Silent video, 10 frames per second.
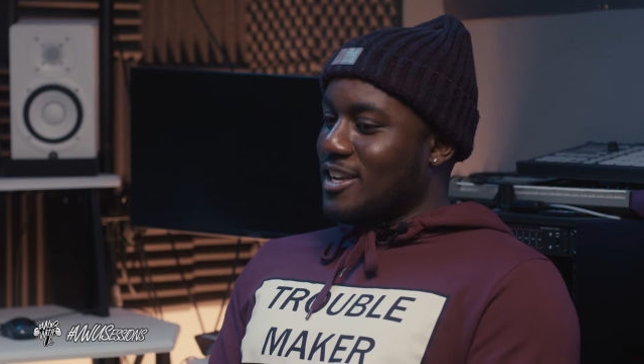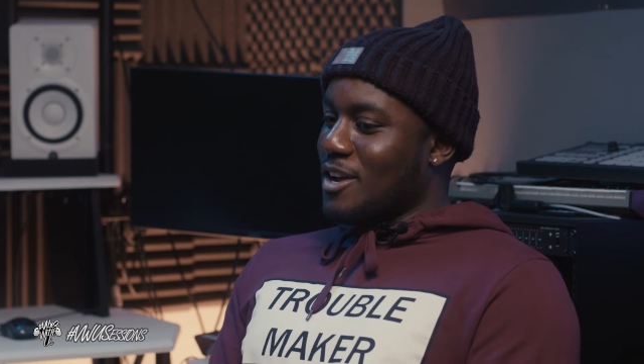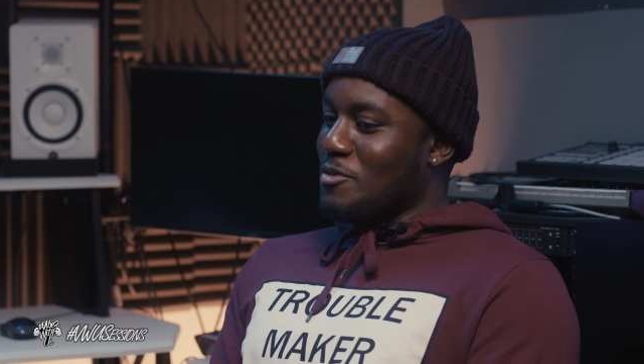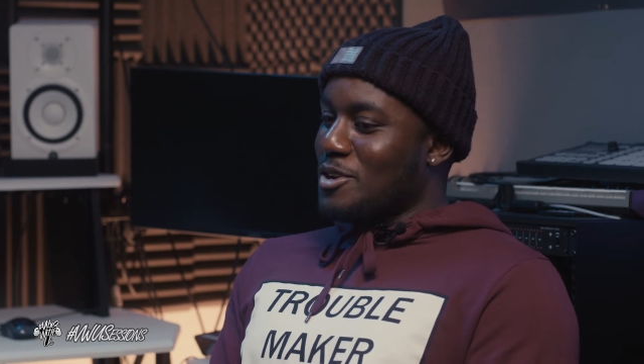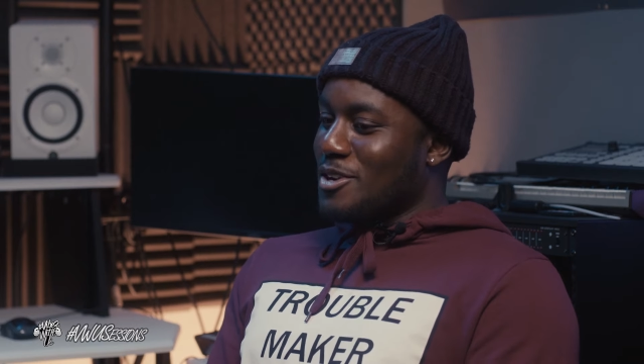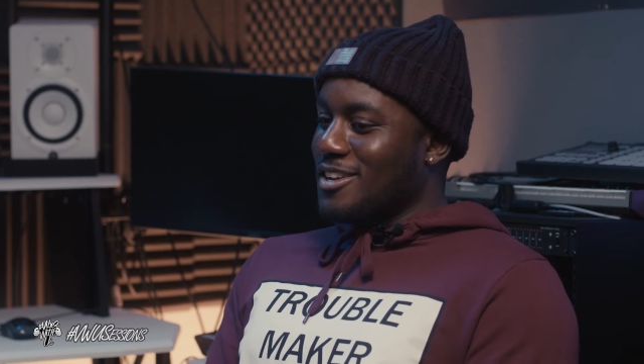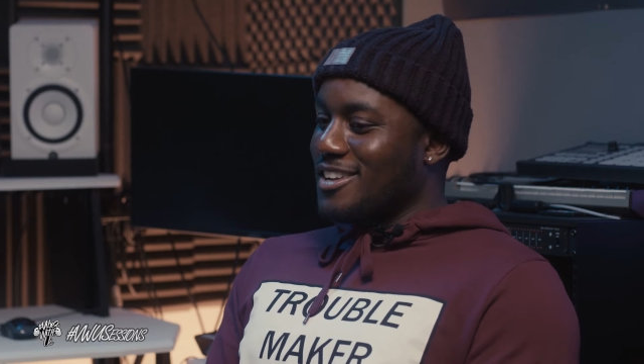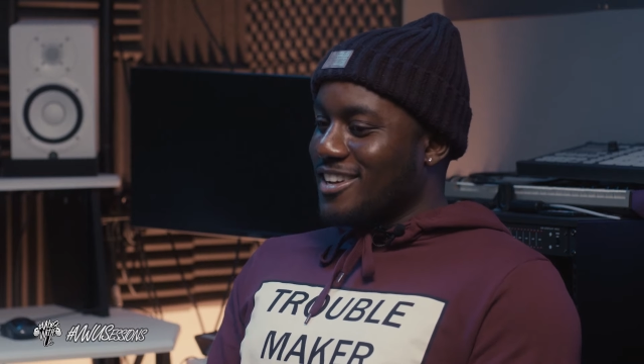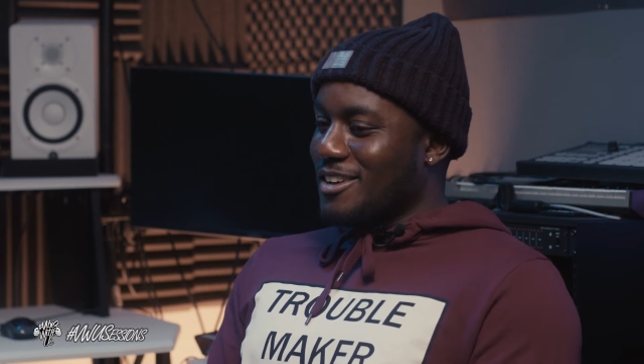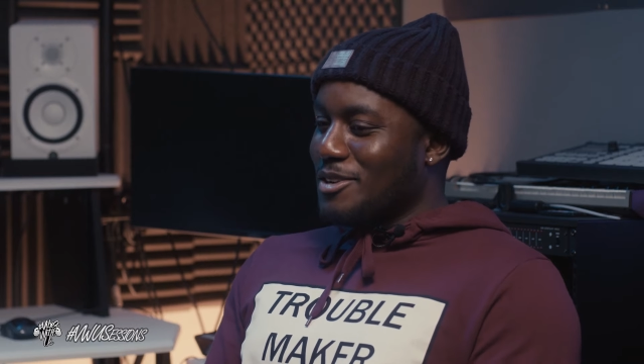I went on
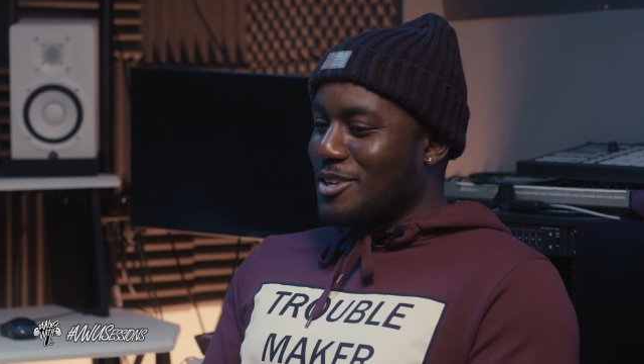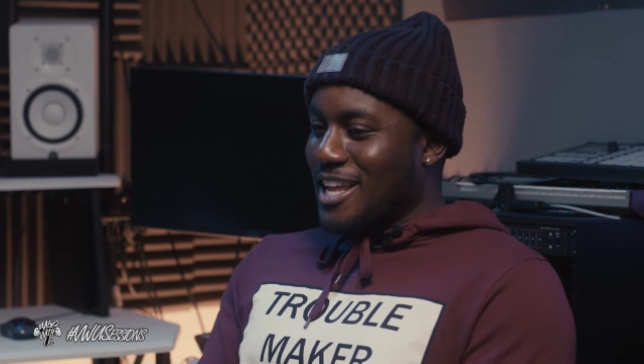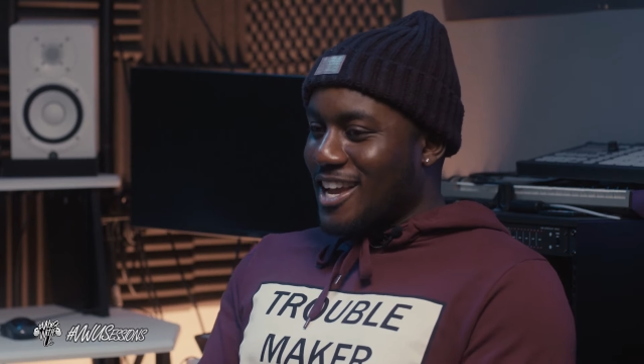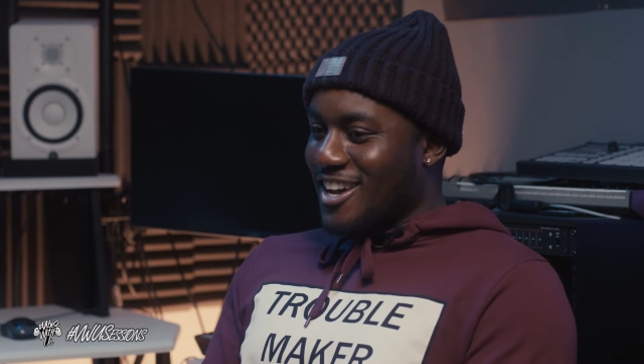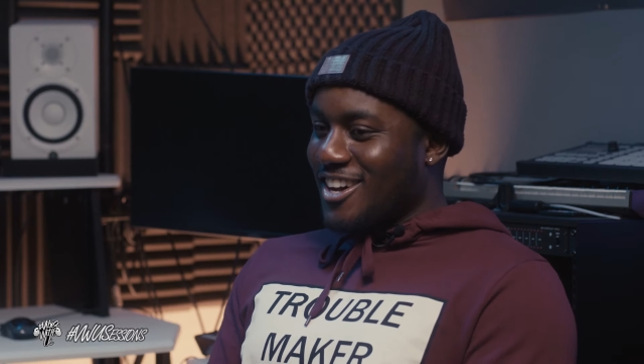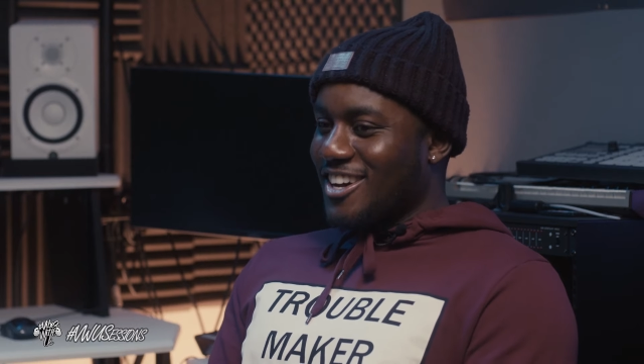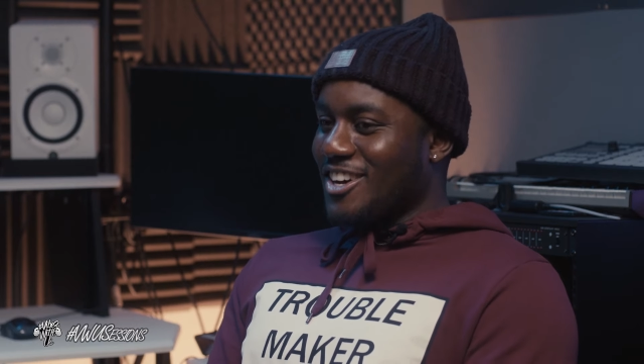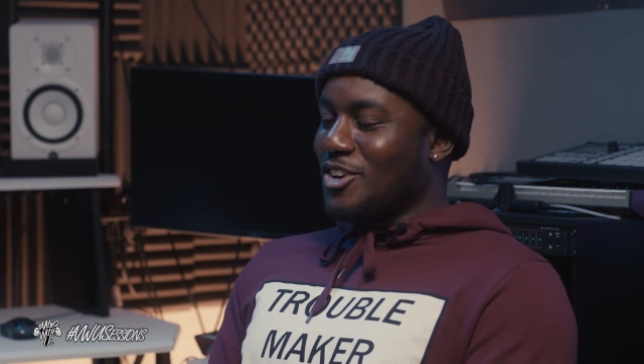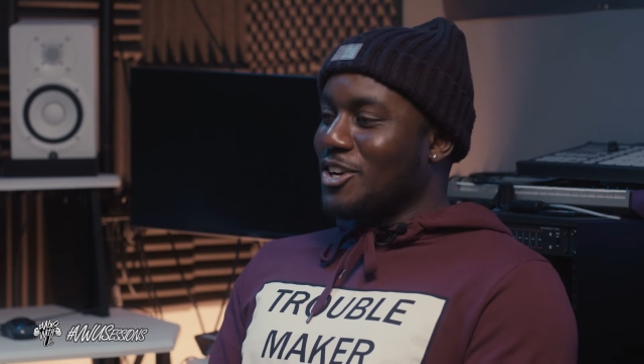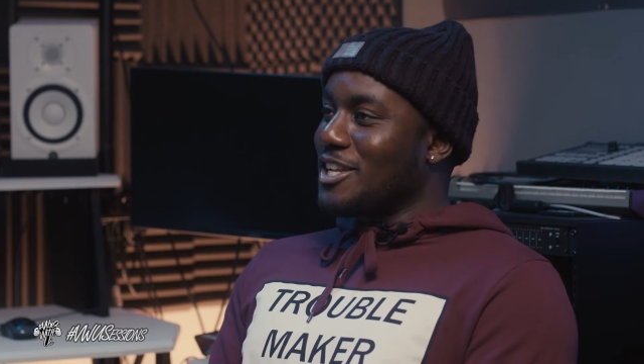a
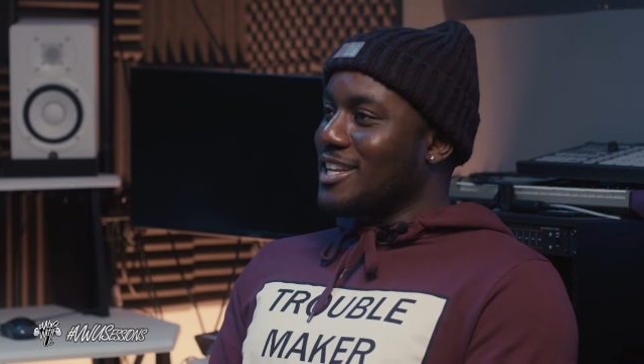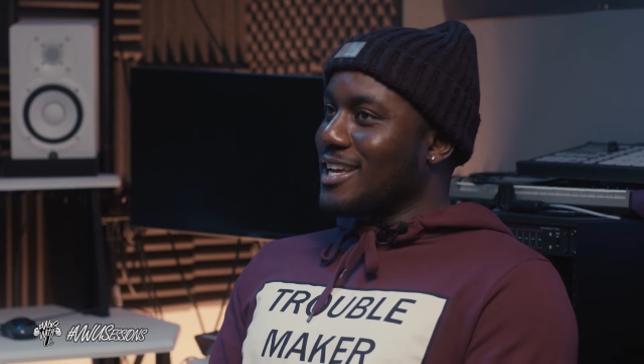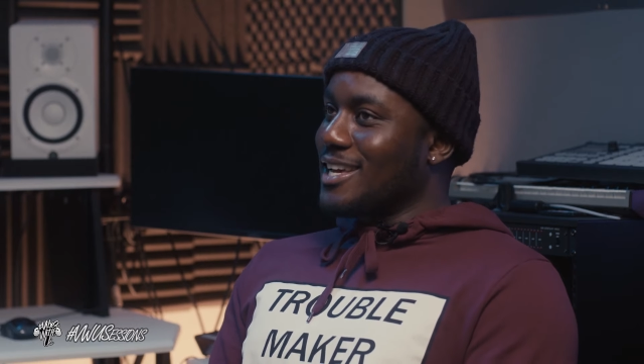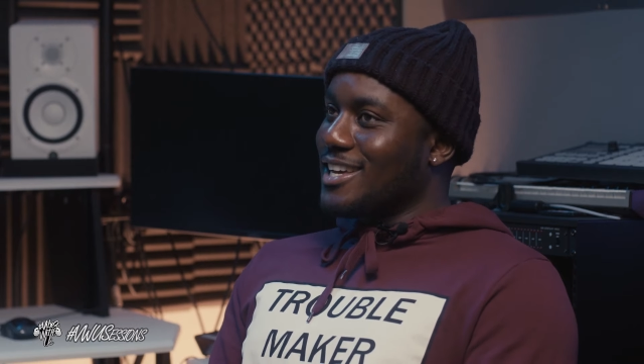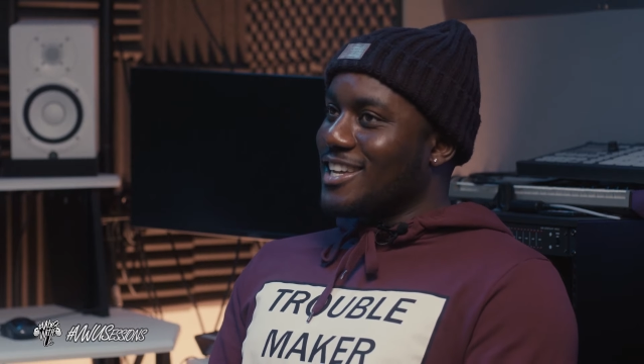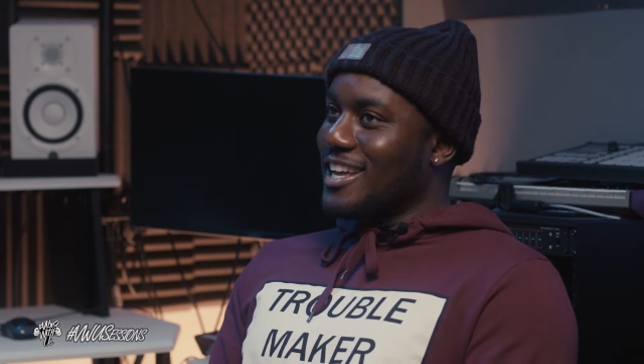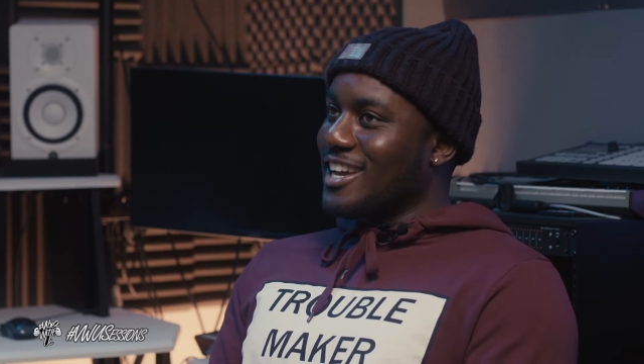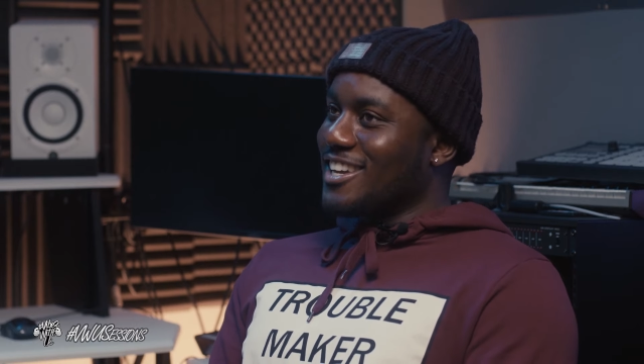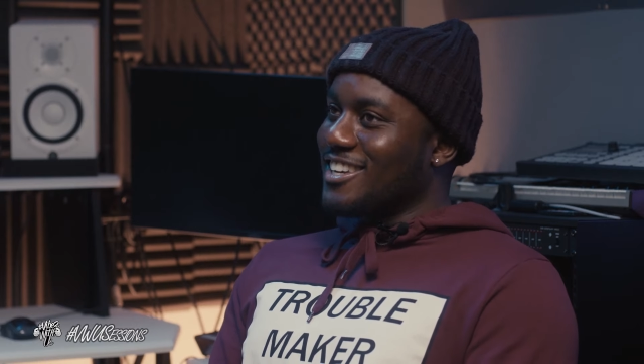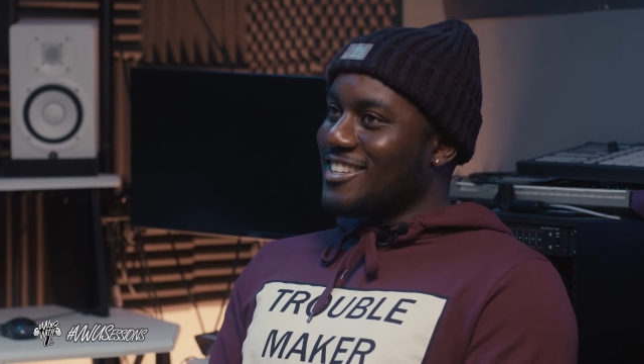holiday. Yeah,
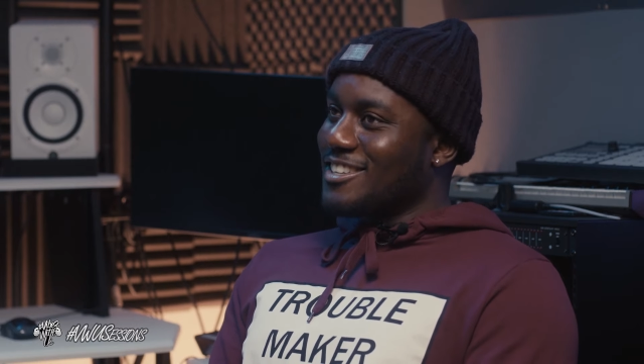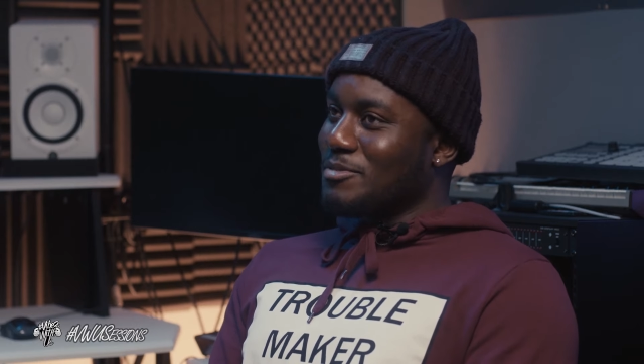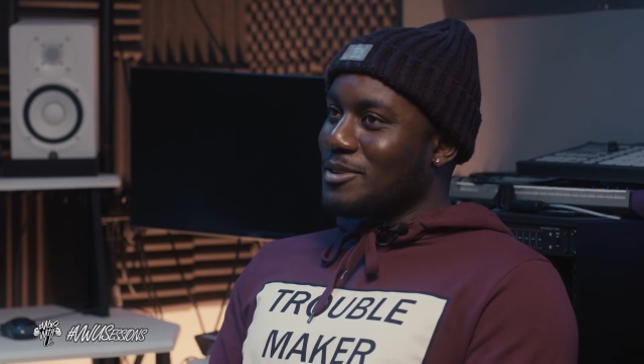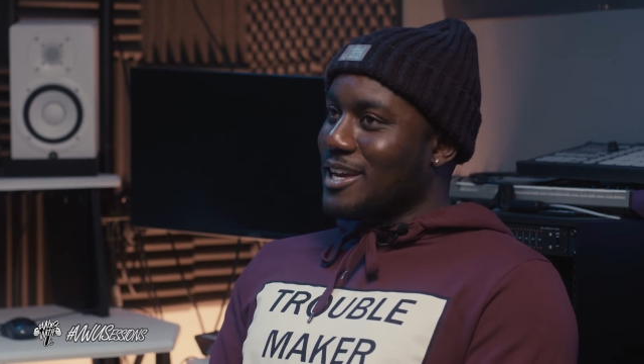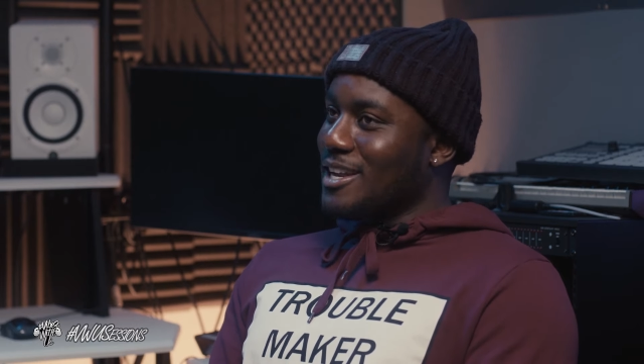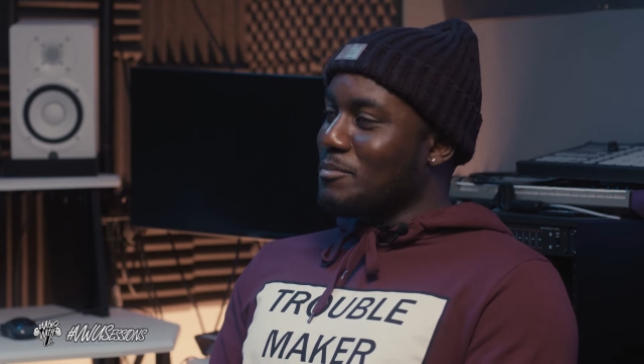probably the